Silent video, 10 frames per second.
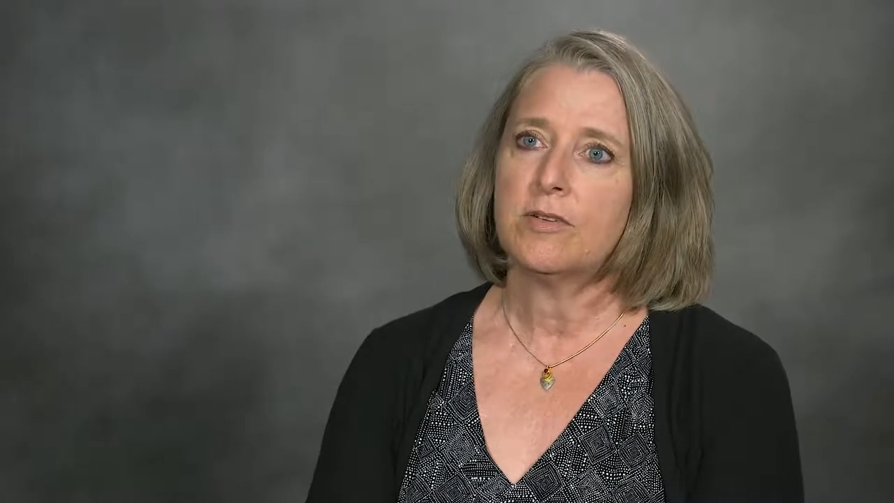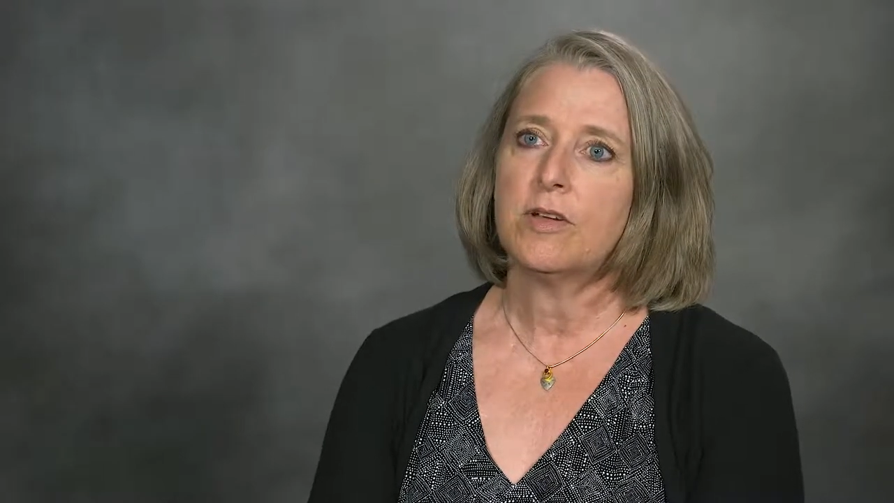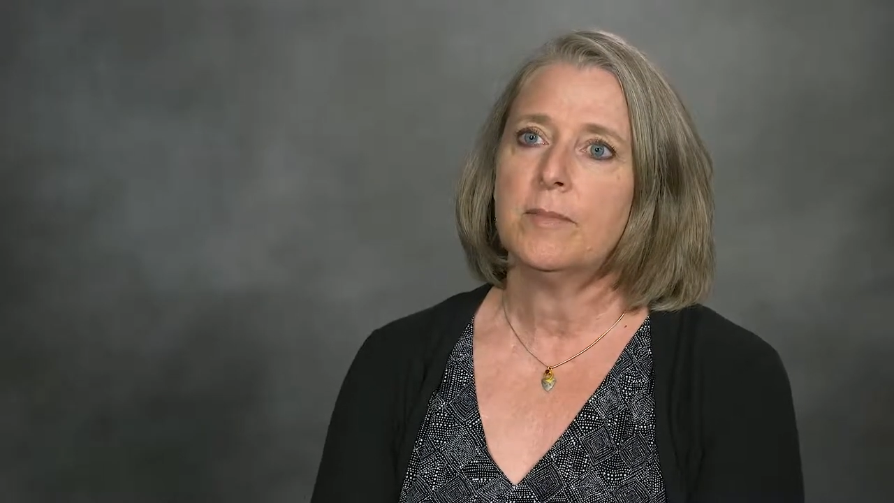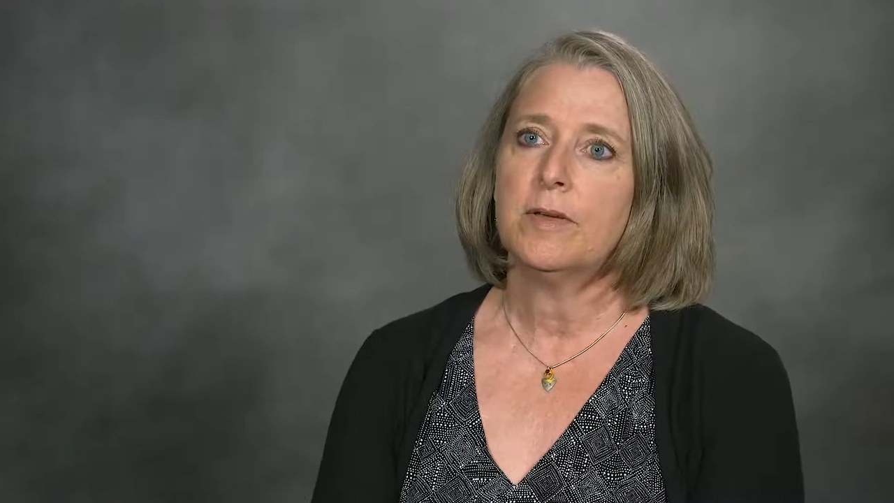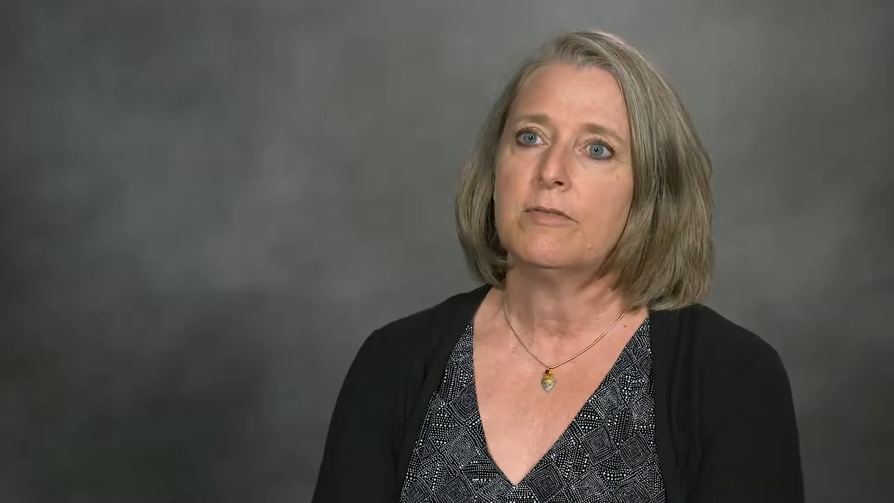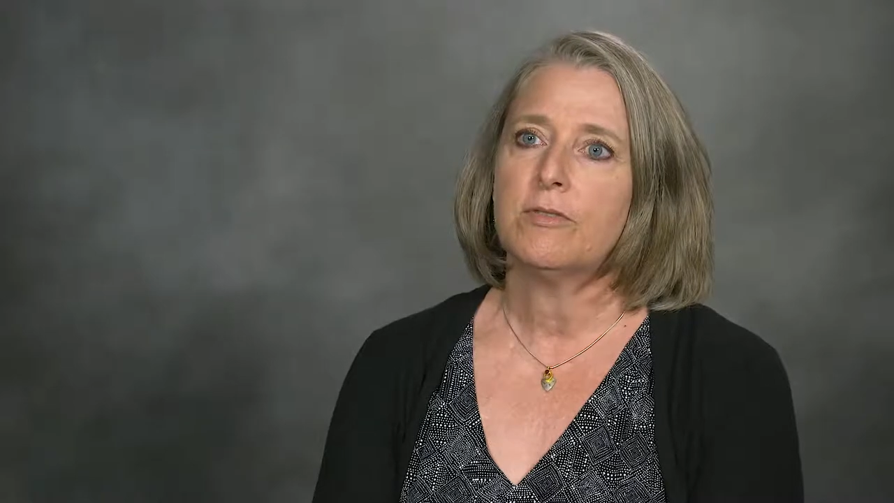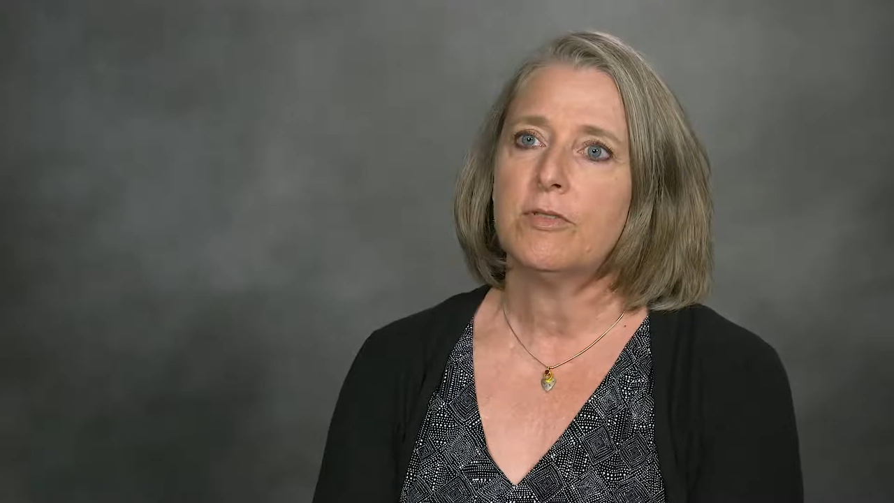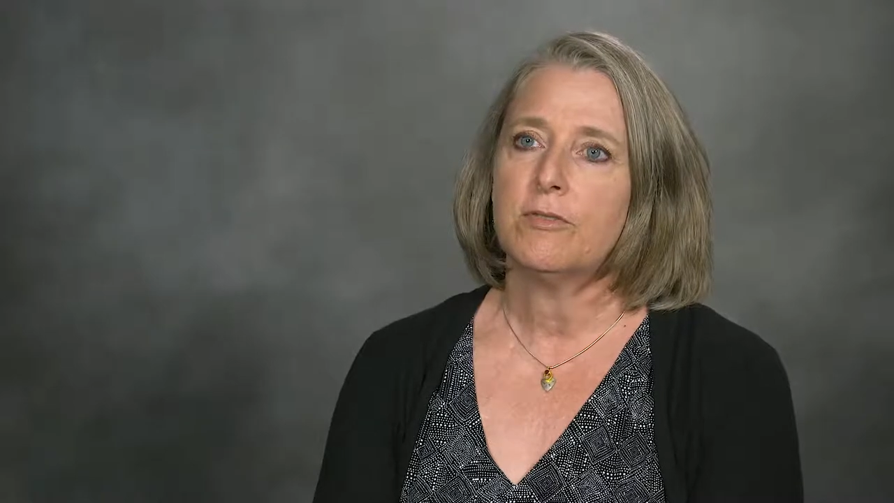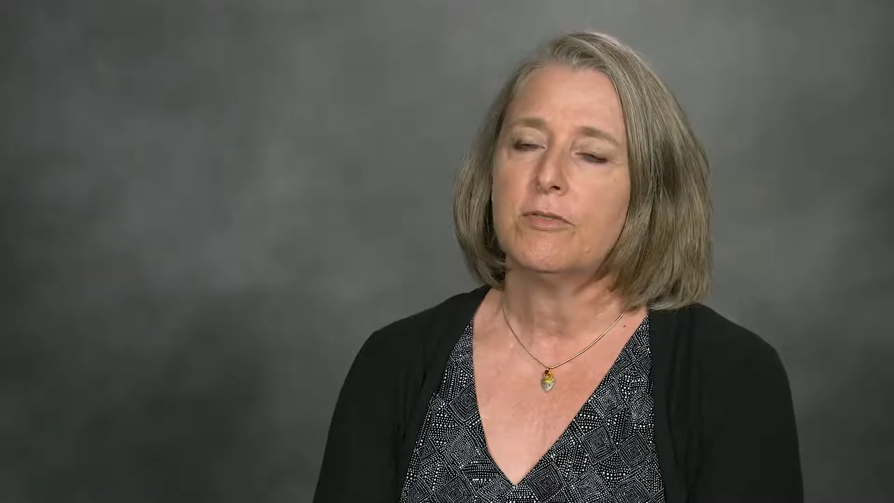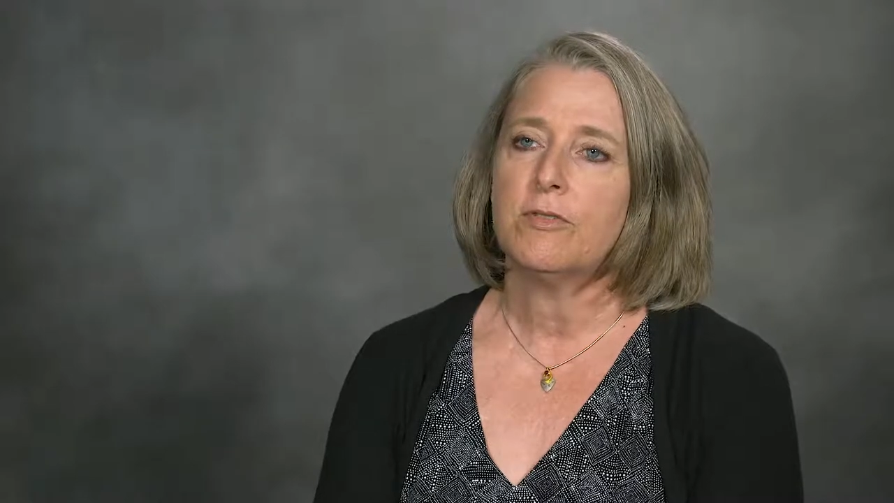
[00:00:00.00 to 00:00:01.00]
are coming for
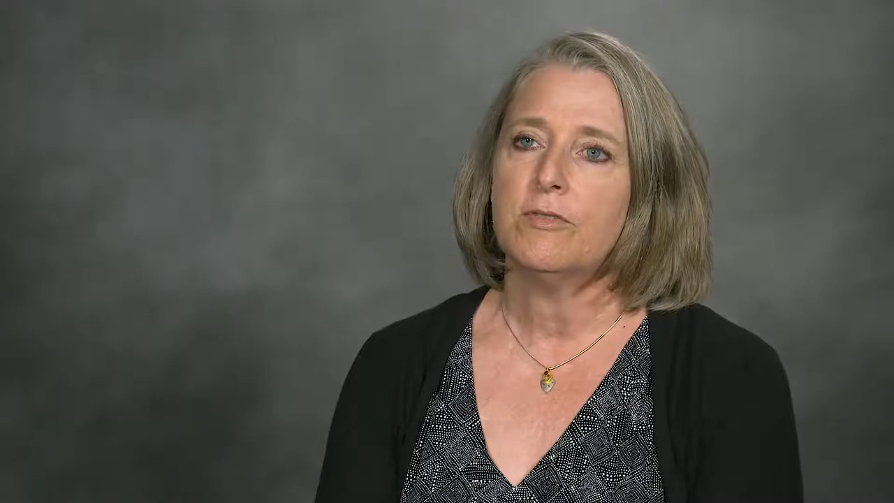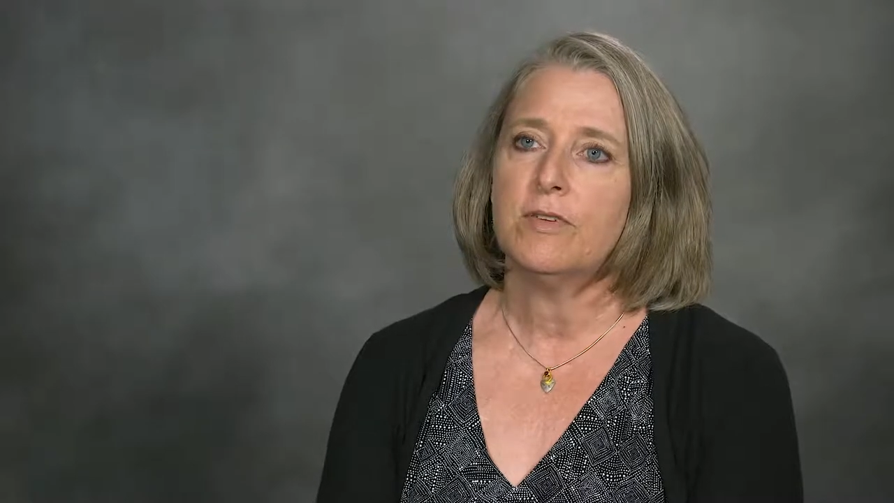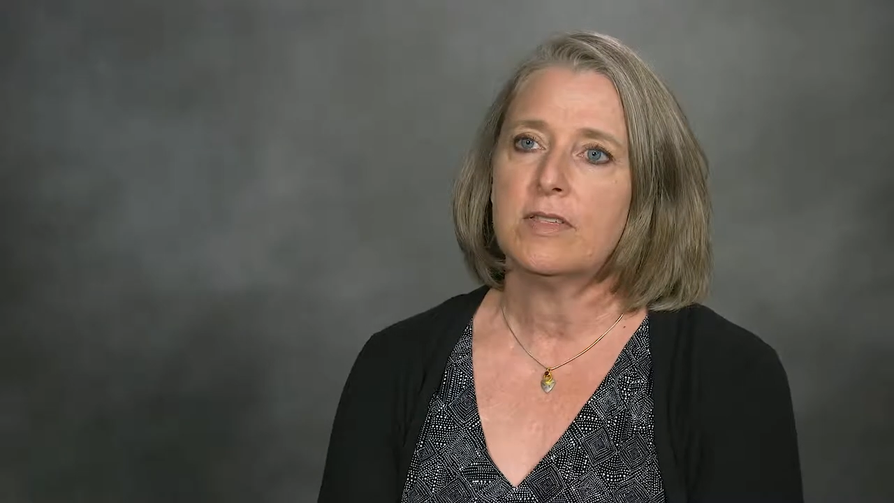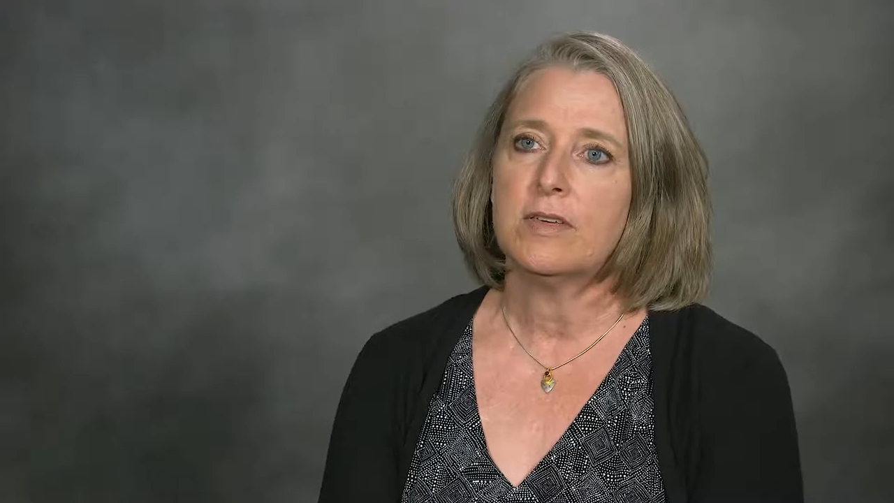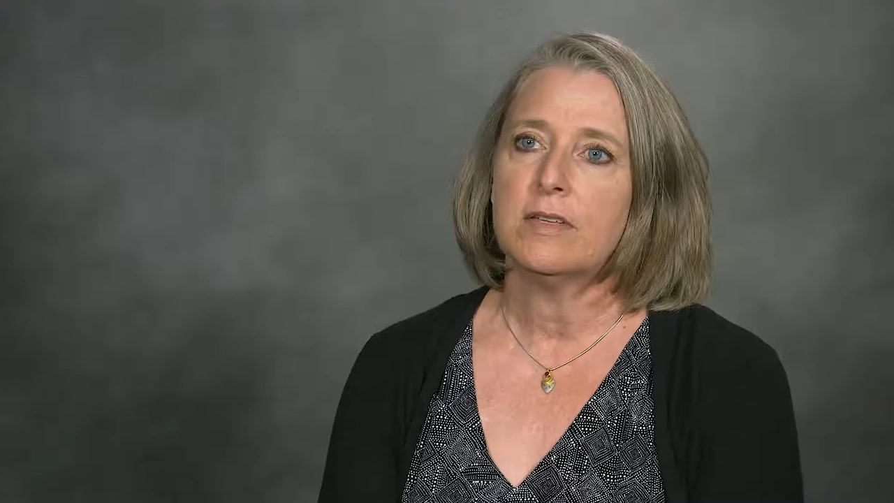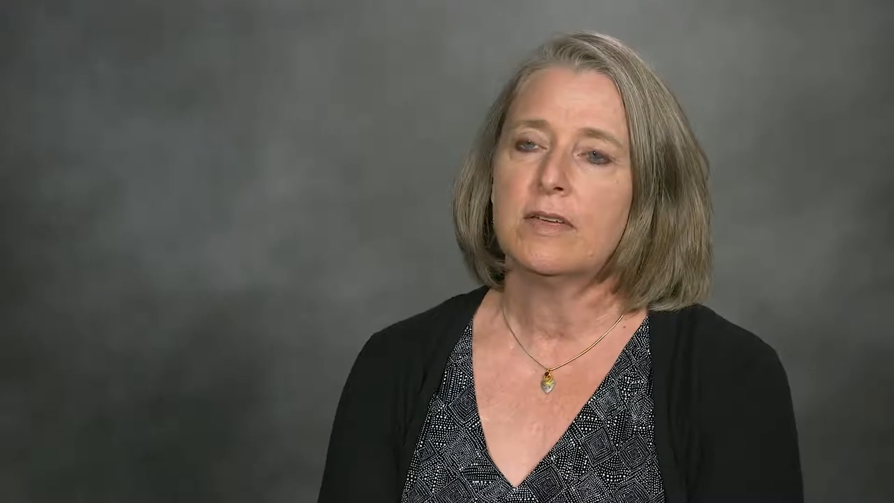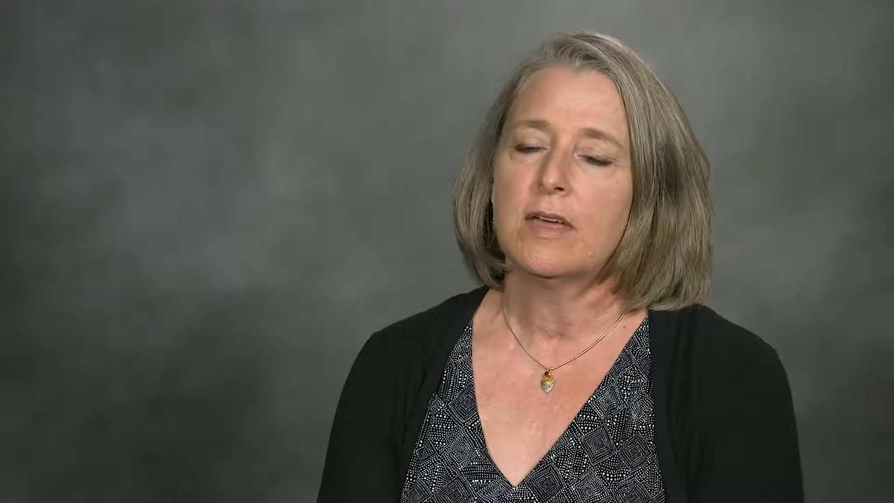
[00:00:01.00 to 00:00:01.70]
their first visit.